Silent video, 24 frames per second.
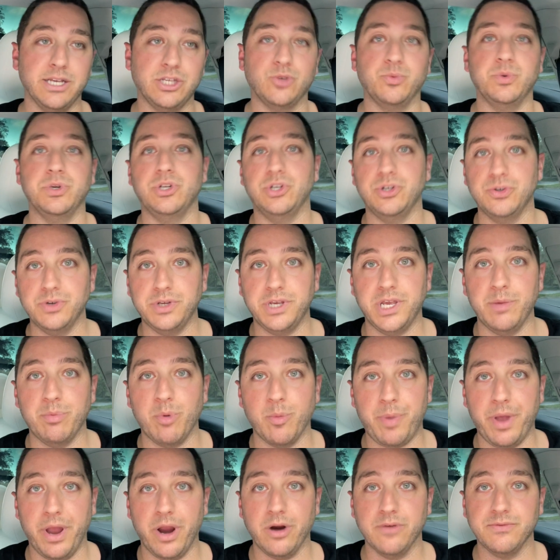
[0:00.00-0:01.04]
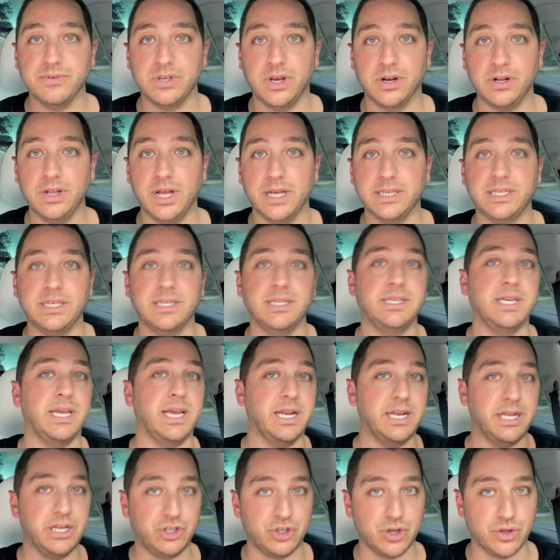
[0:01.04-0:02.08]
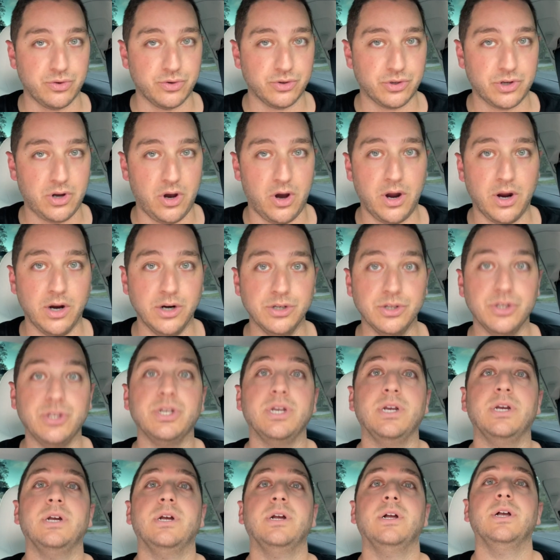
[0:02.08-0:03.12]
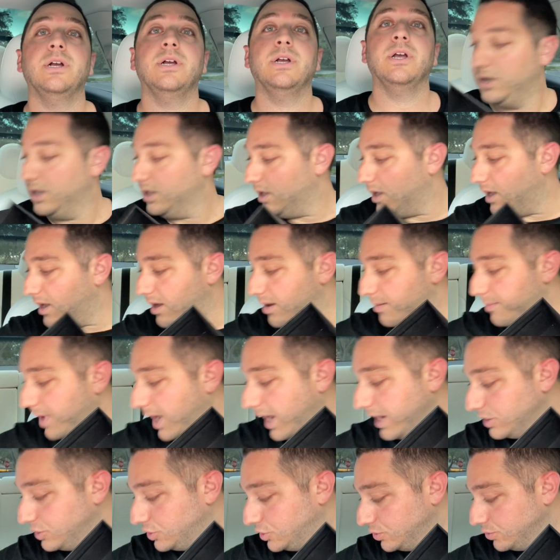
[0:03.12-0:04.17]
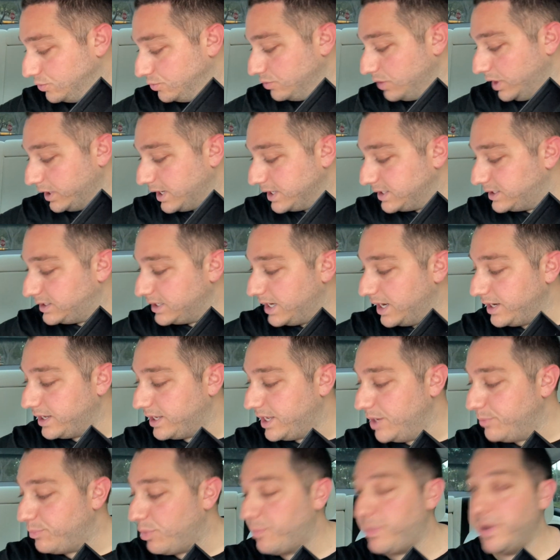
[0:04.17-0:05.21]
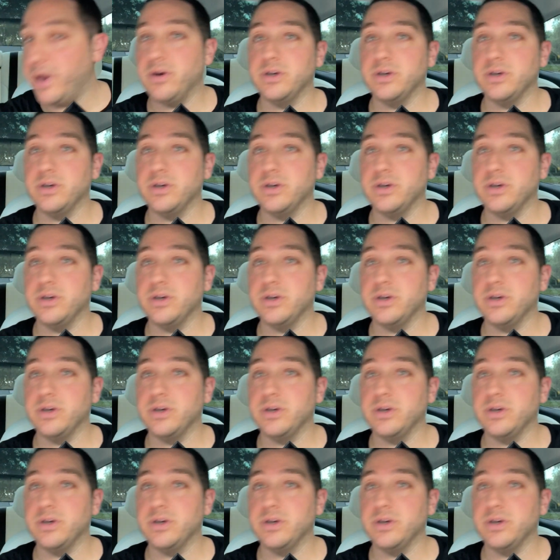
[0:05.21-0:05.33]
we do keep a pair of sunglasses in each other's cars. I do, like I said, keep a pair of